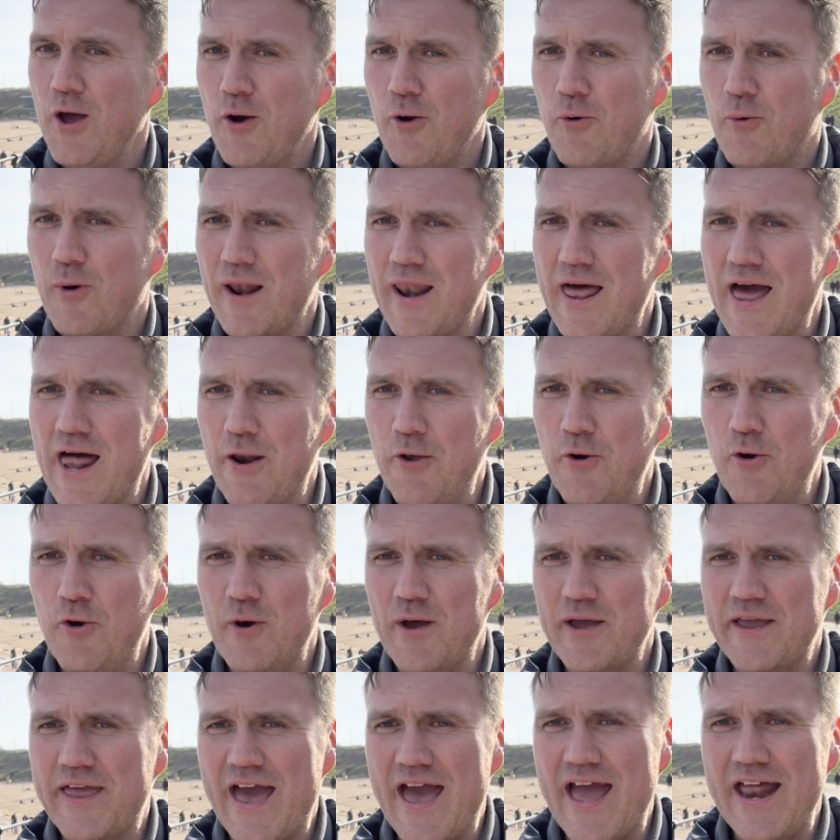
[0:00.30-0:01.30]
Well, hello
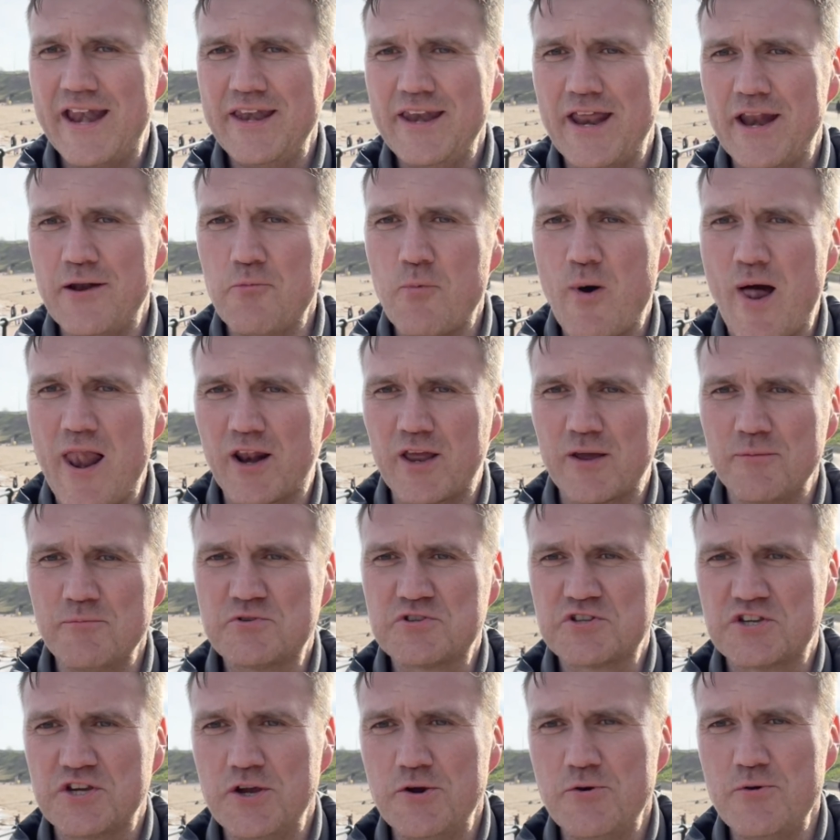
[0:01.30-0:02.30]
again and welcome
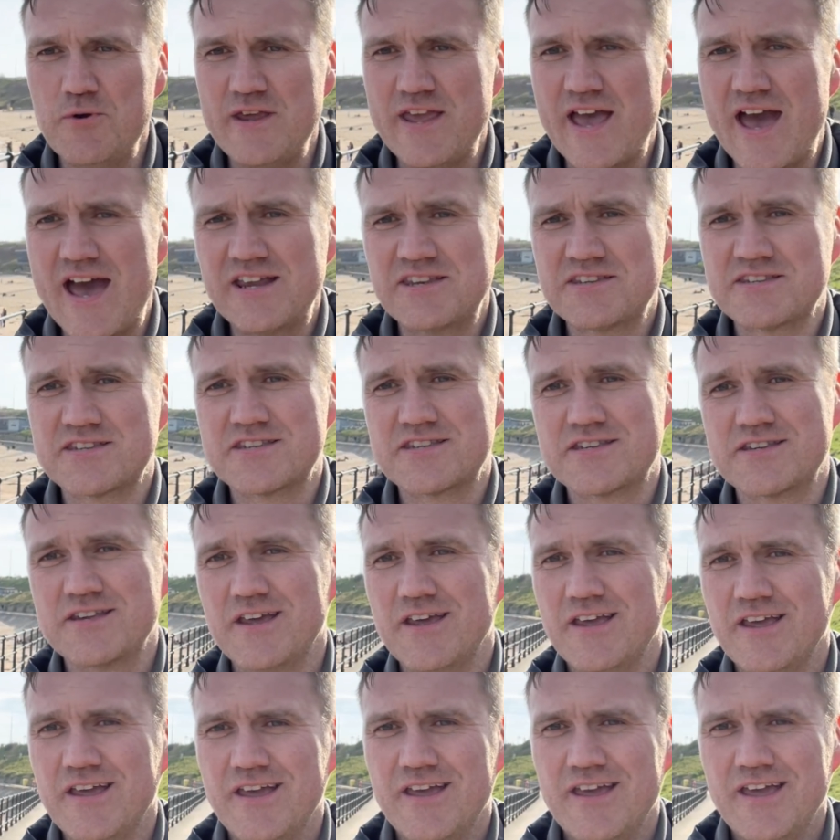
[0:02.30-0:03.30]
to, yes,
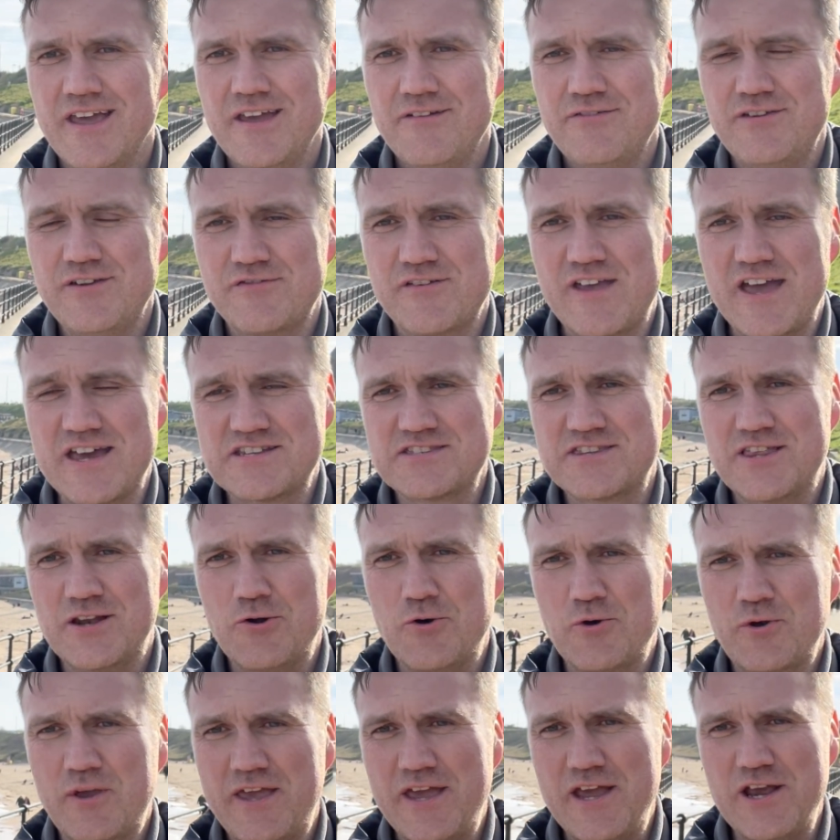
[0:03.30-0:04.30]
if you've guessed the
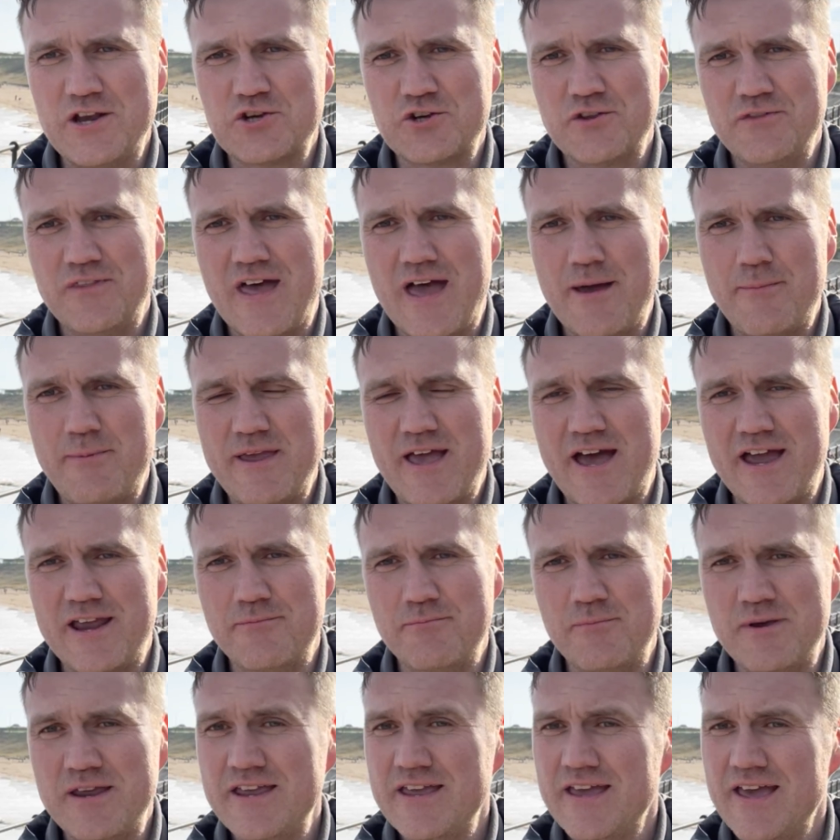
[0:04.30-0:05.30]
location there
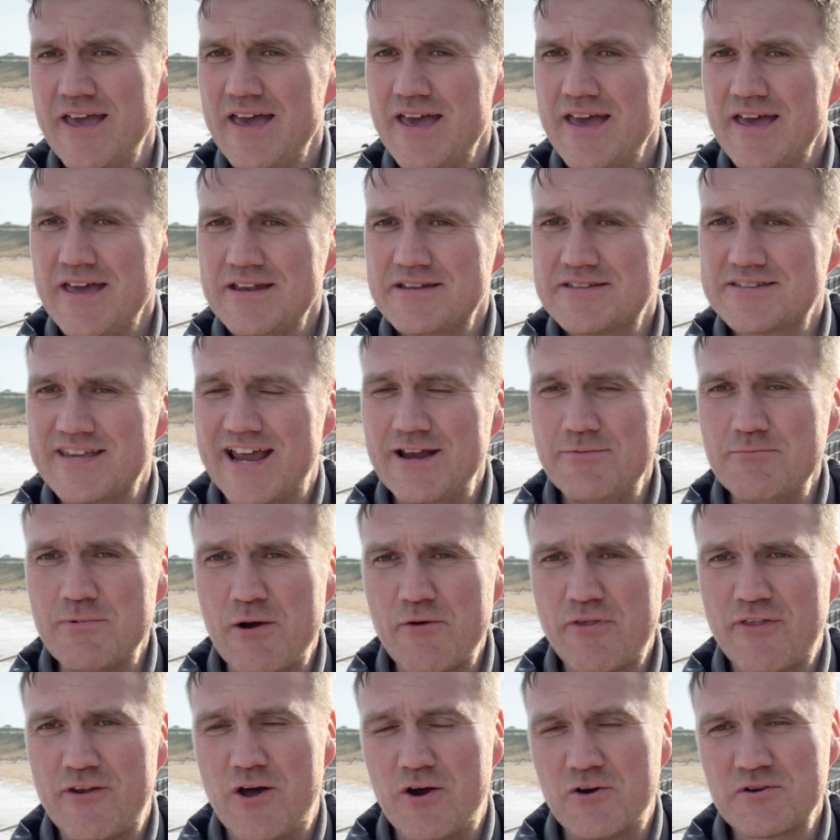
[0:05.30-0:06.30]
behind me,
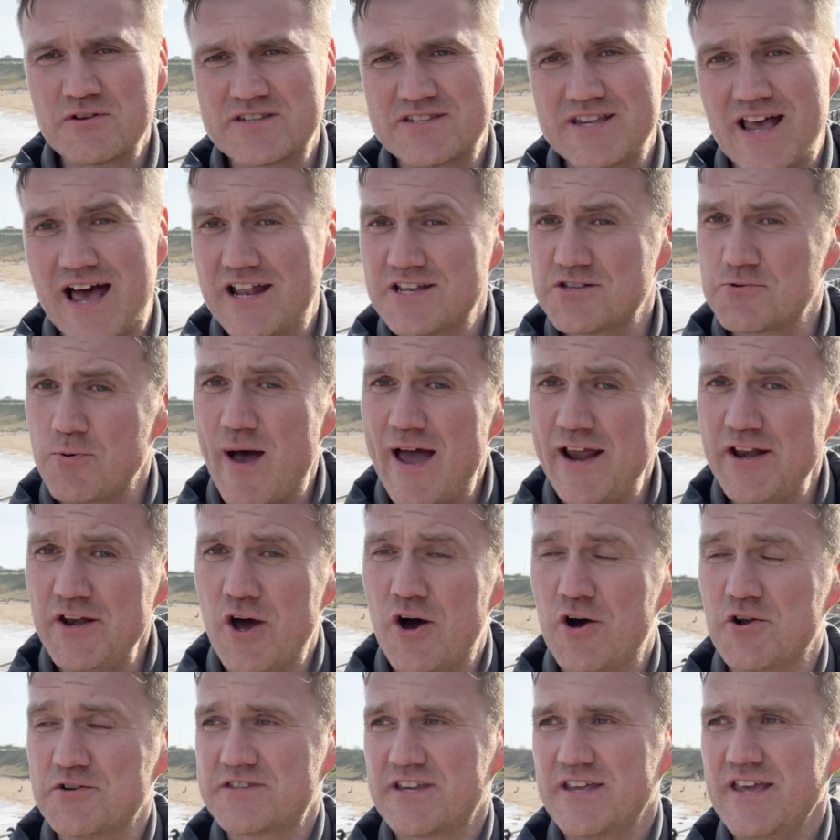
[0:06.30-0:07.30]
Tynemouth Long Sands. Why
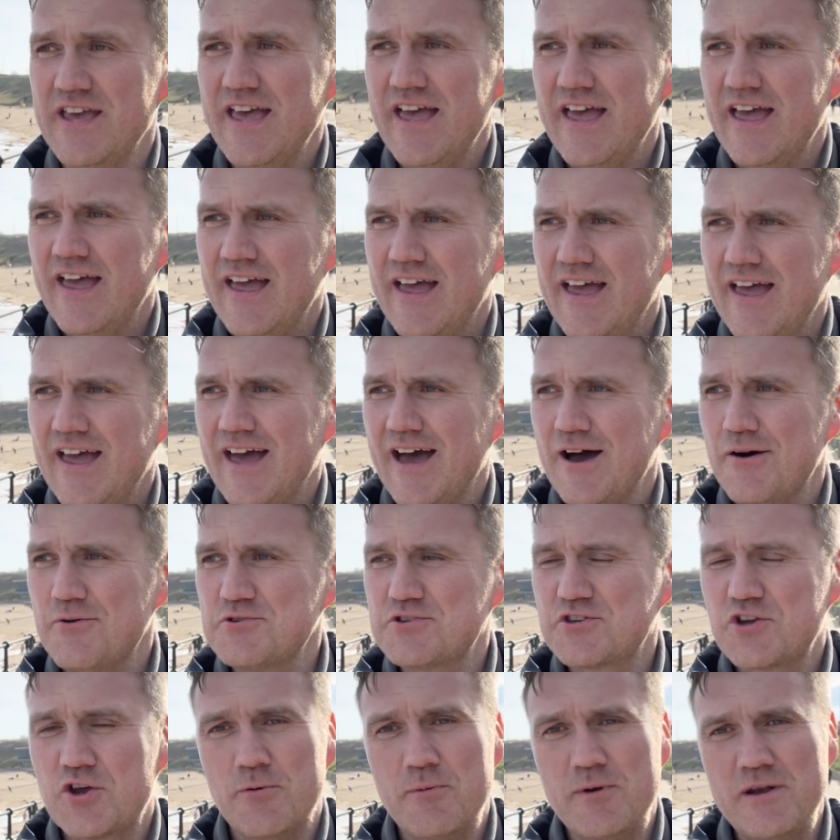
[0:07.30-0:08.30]
not? I
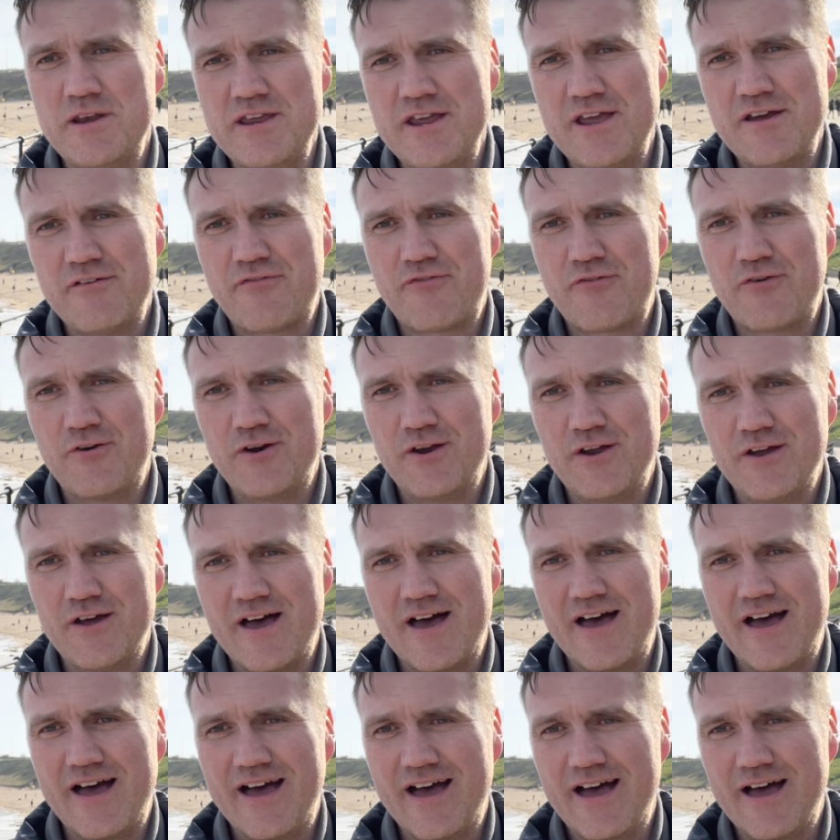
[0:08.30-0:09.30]
was coming here
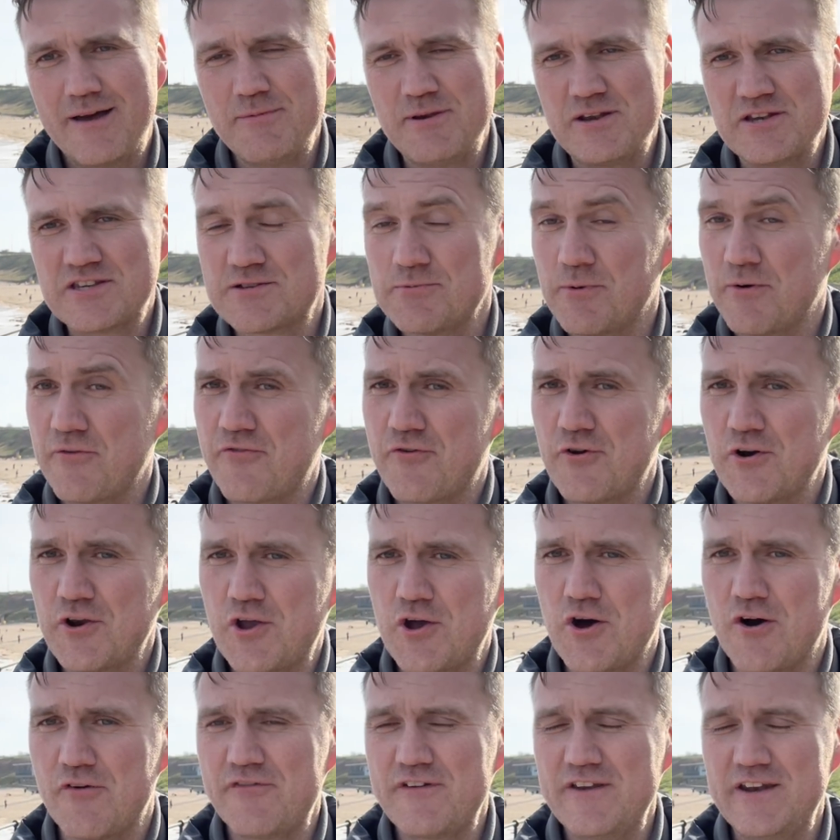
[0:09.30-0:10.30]
for meeting someone for a
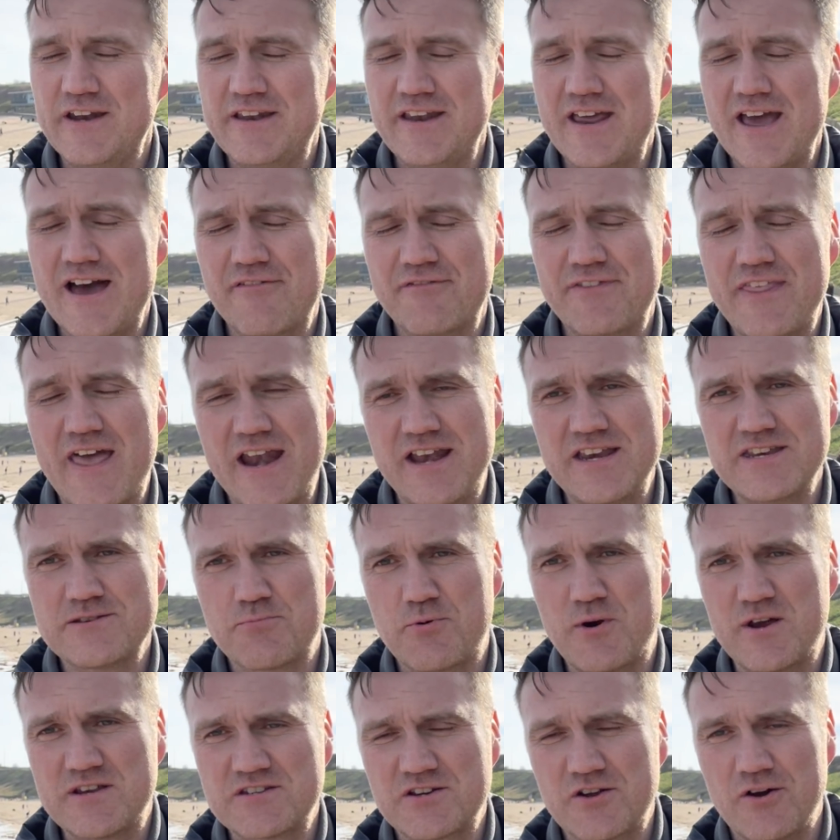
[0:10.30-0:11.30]
coffee today after Eddie's
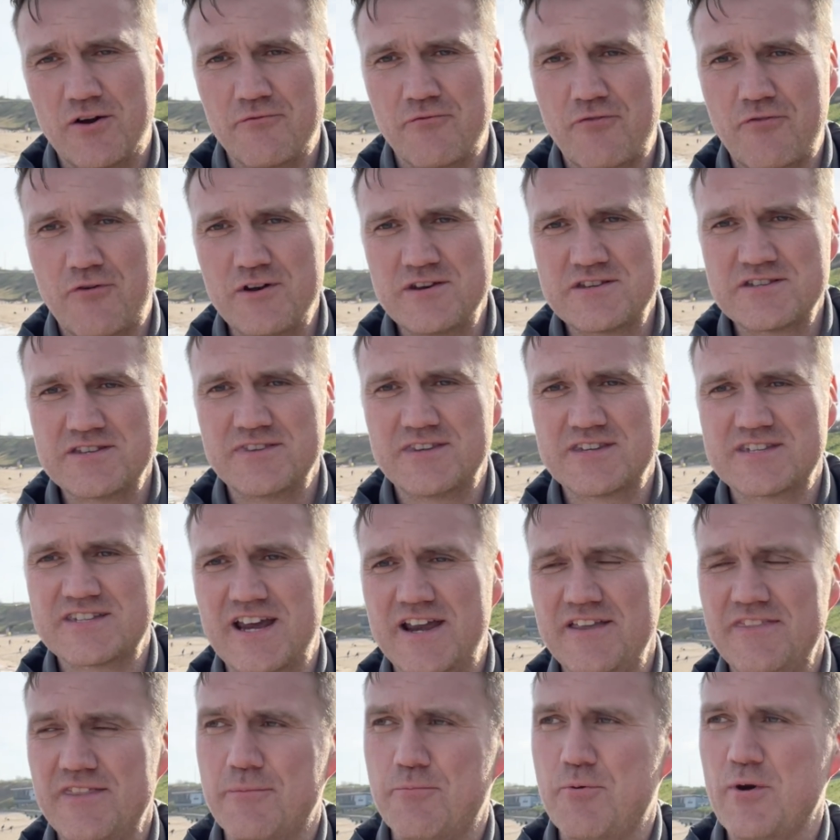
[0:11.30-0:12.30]
press conference and
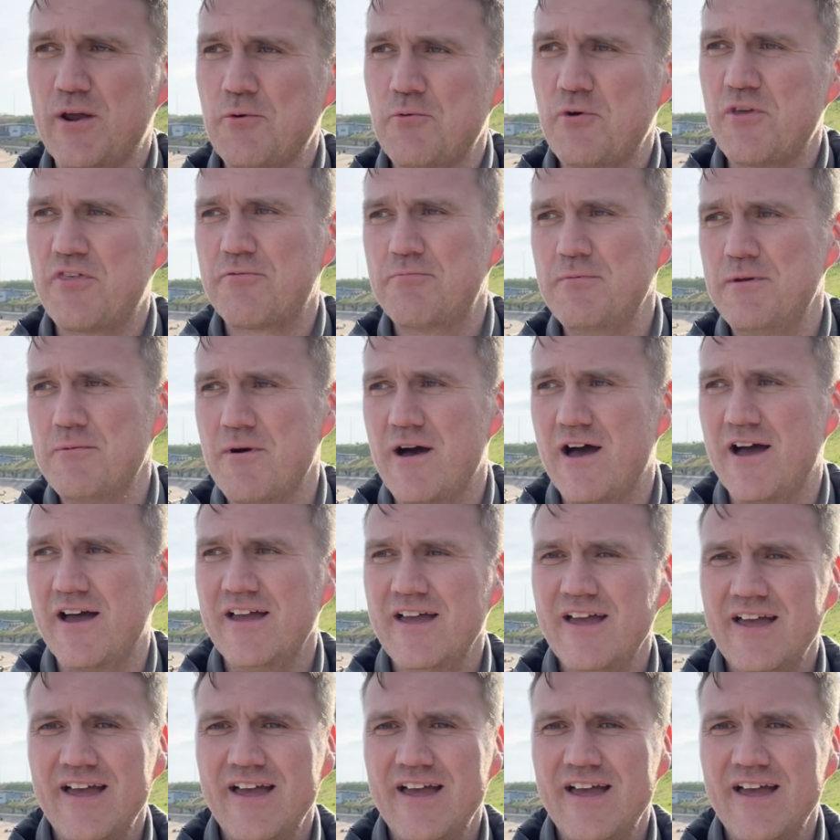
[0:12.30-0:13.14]
decided to bring with me my